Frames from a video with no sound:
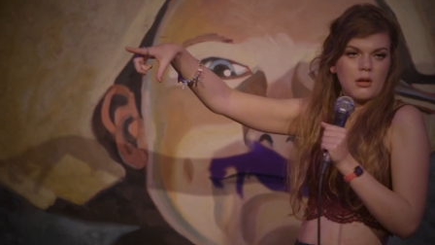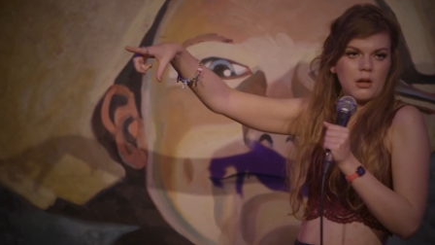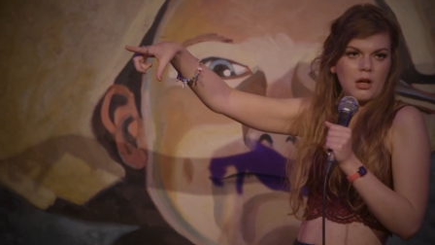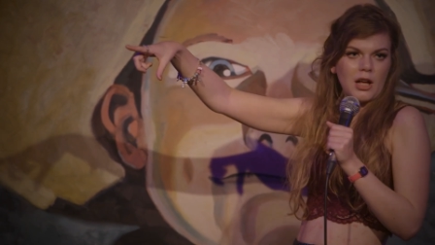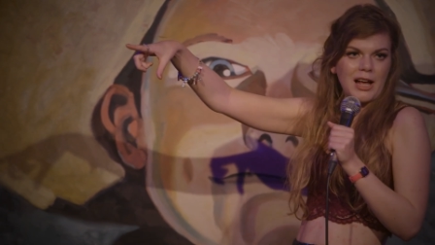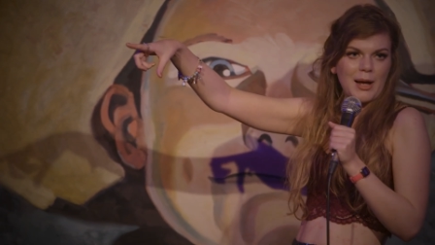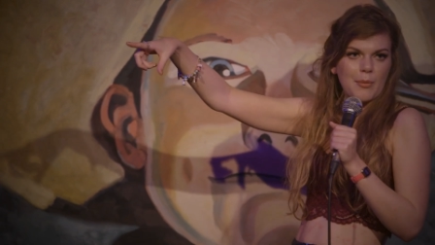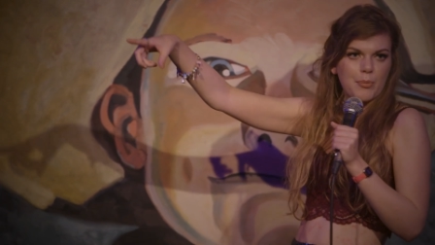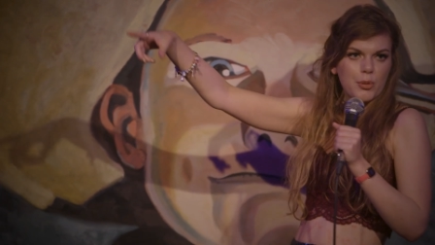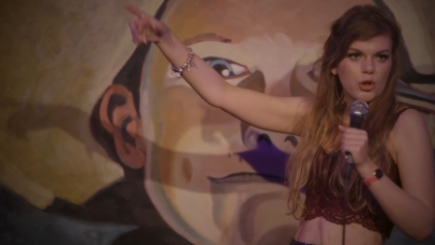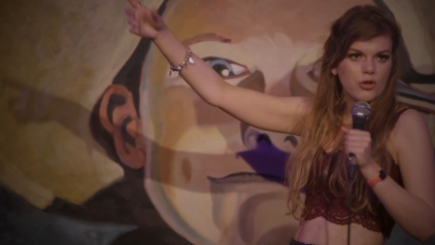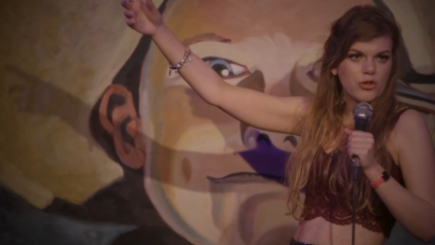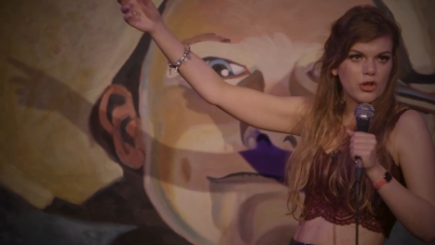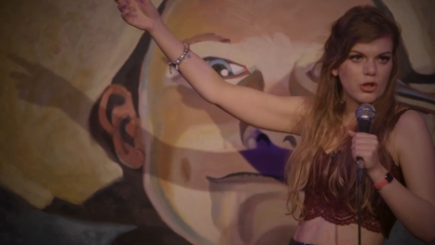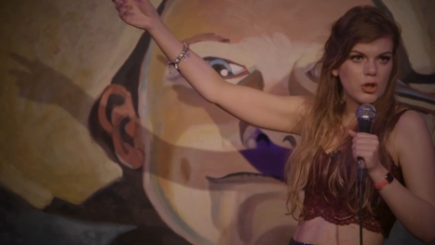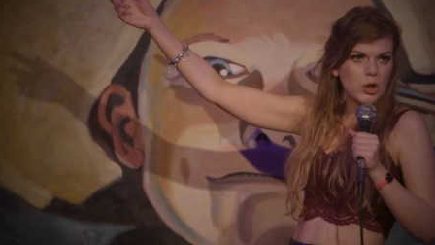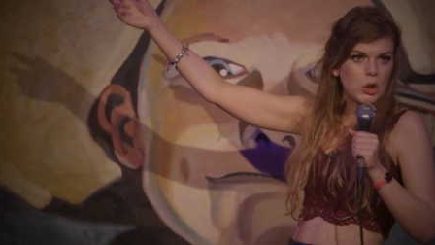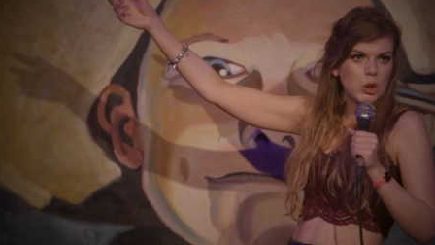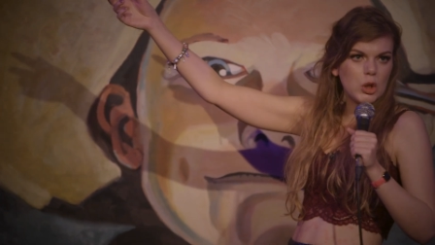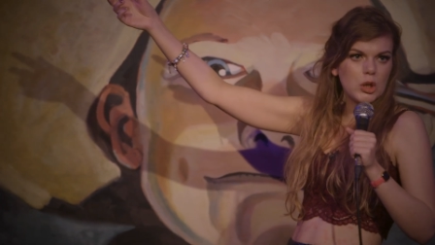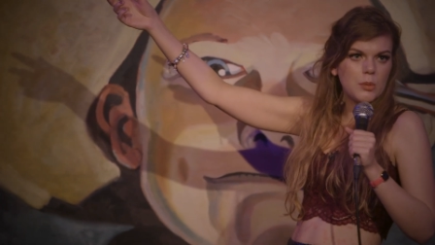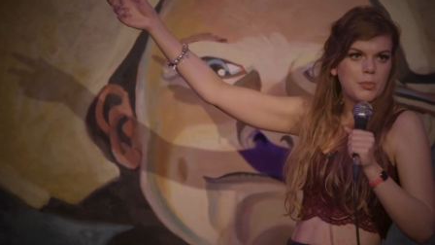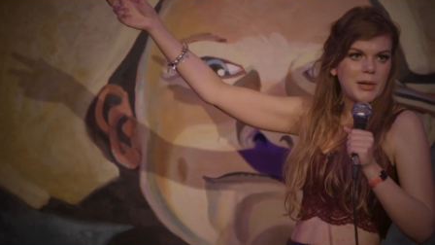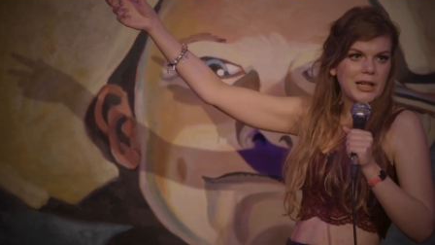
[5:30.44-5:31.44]
I booked an
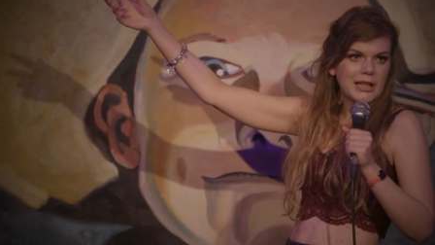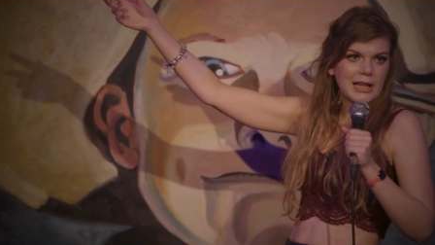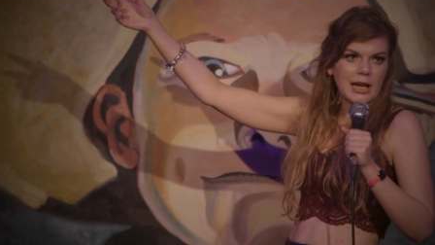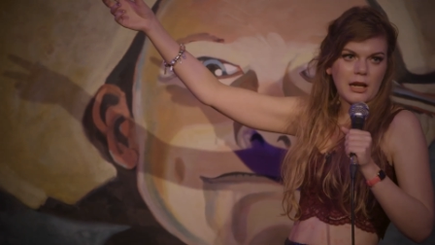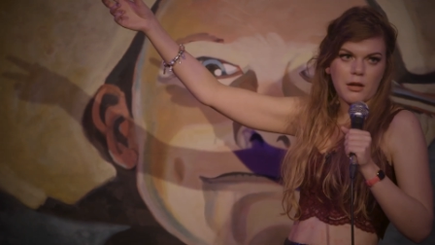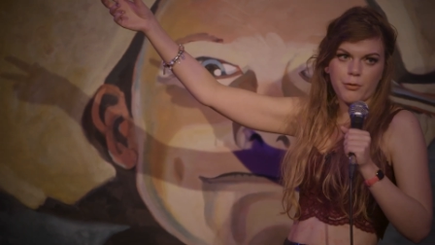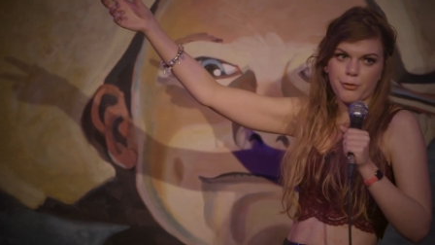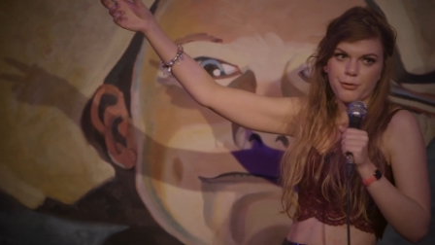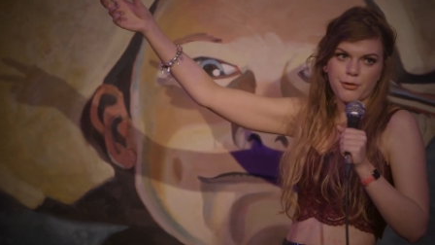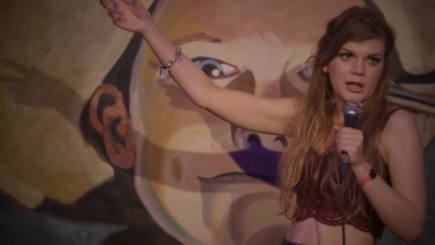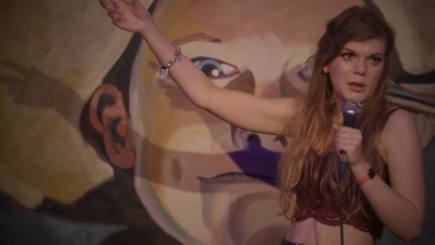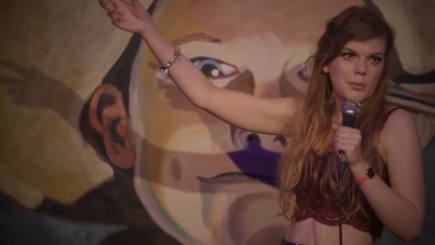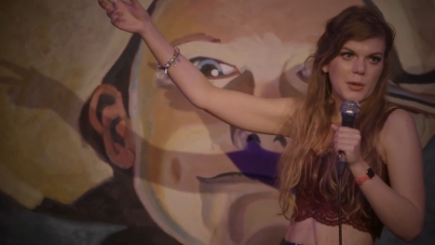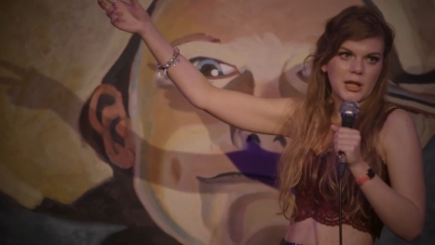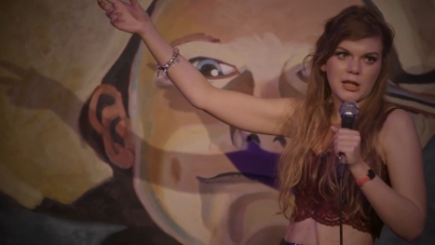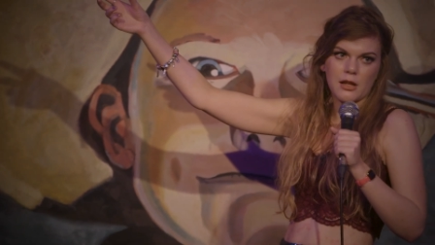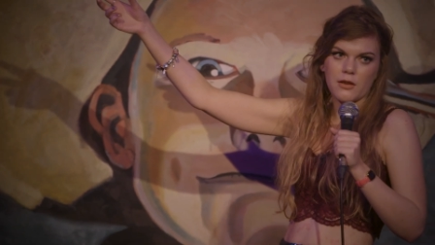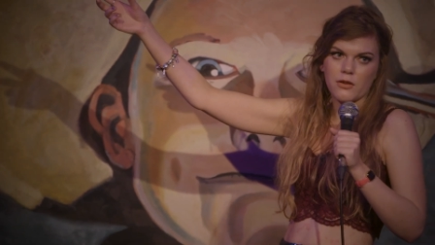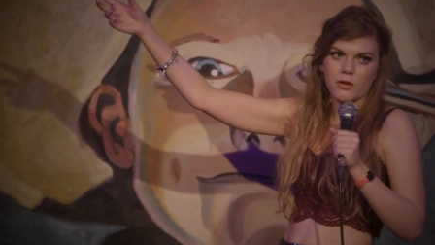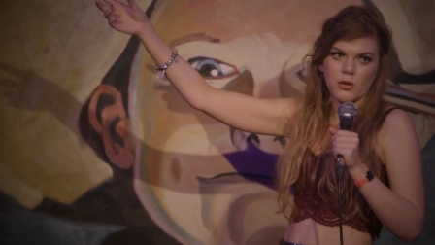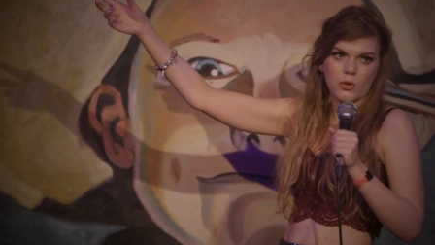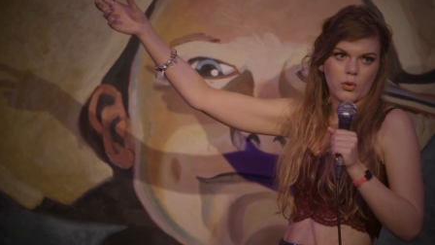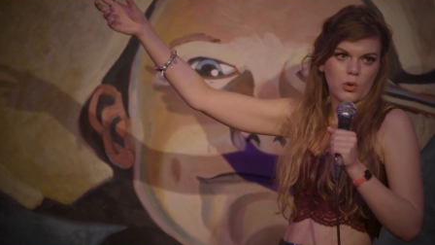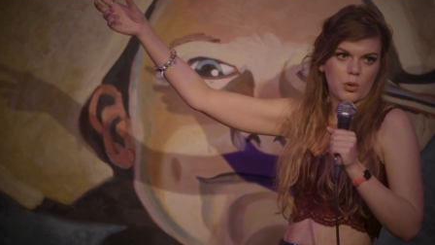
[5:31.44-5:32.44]
Uber like three
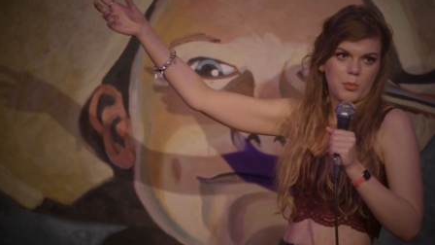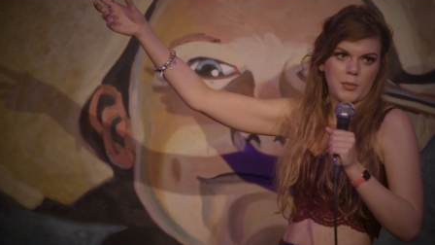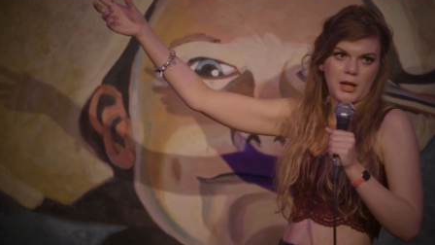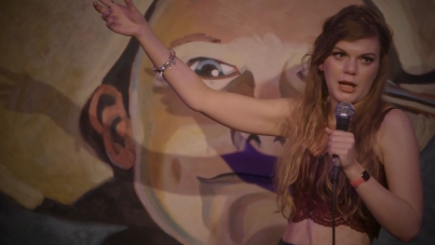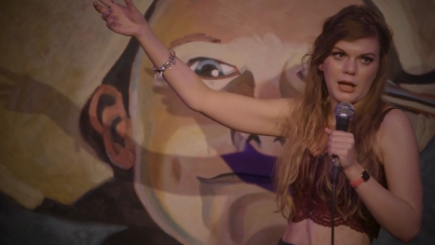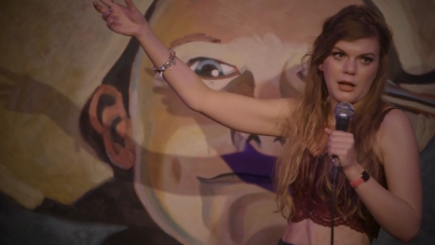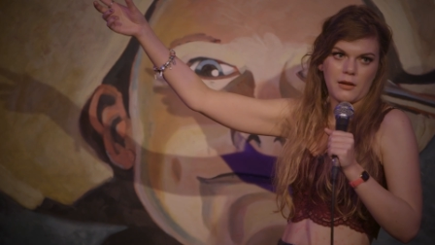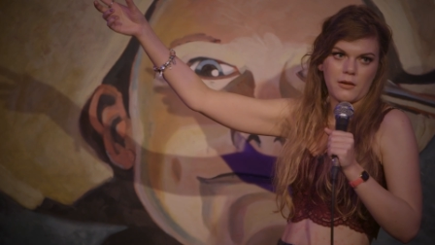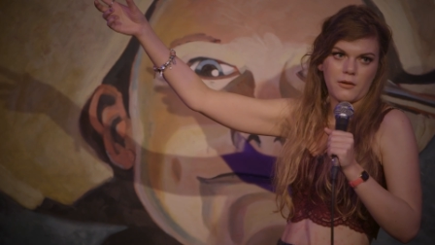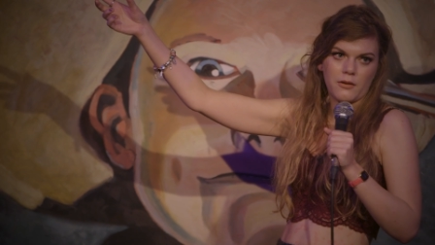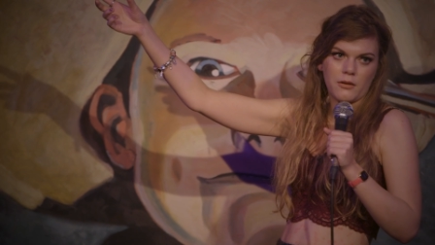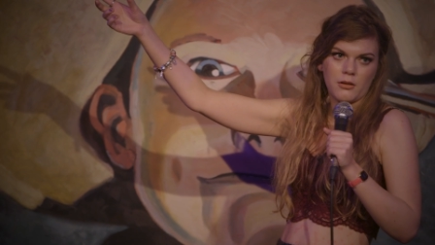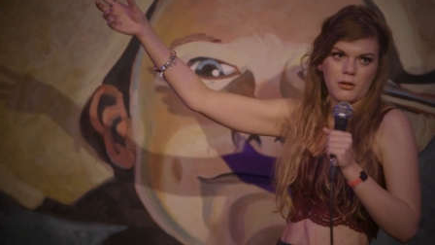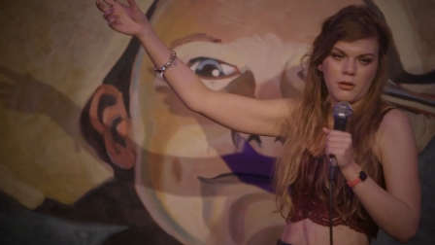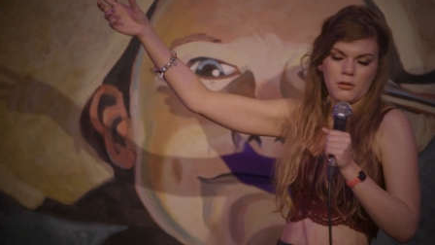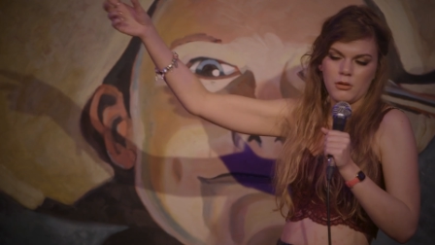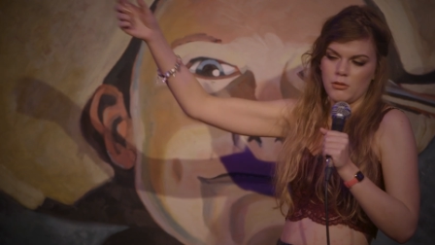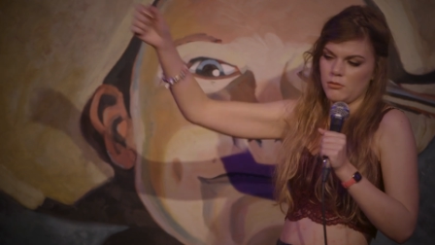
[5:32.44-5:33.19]
minutes ago, mate.